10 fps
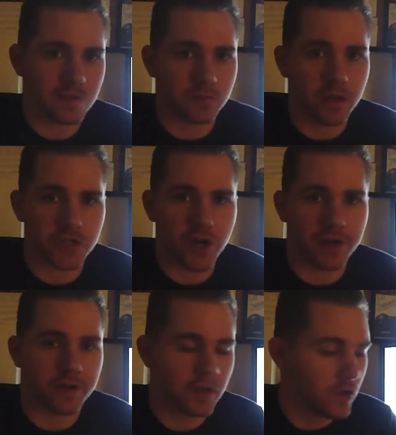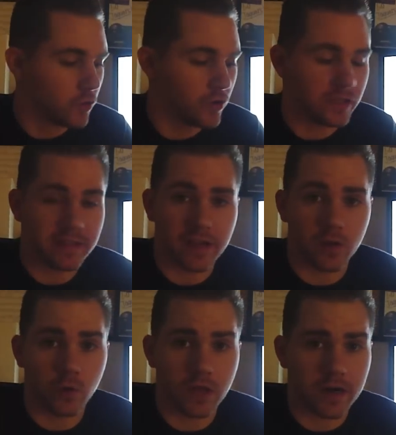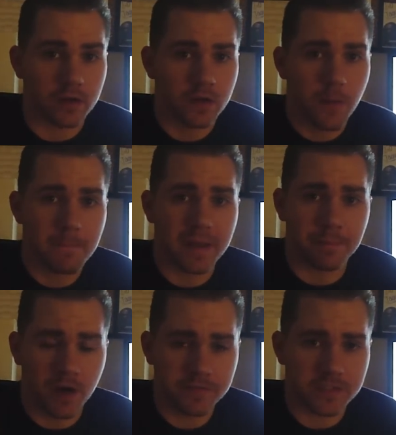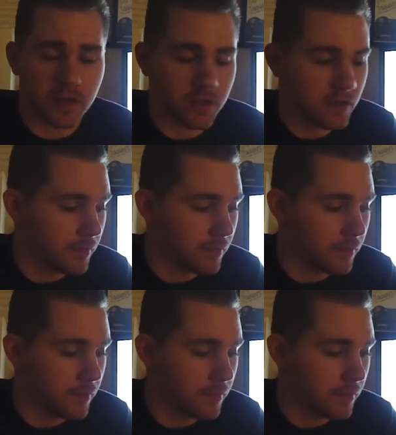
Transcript: so I'm not trying to really take a whole lot of big puffs on it,